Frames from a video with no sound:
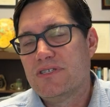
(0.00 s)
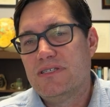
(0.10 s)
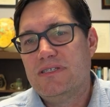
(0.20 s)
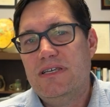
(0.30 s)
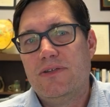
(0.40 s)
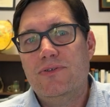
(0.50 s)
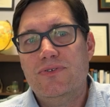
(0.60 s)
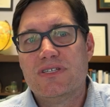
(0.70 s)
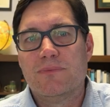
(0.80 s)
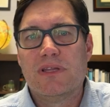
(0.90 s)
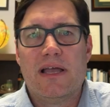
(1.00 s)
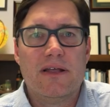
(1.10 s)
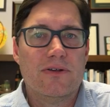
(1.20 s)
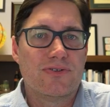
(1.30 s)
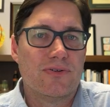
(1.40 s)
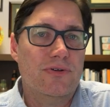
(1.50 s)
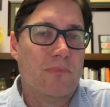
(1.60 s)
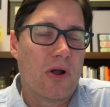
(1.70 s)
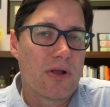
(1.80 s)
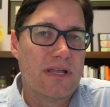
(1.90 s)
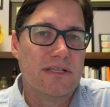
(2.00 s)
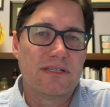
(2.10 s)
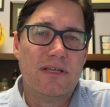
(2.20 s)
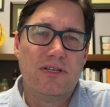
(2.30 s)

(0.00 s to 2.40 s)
to seek new suppliers or new markets,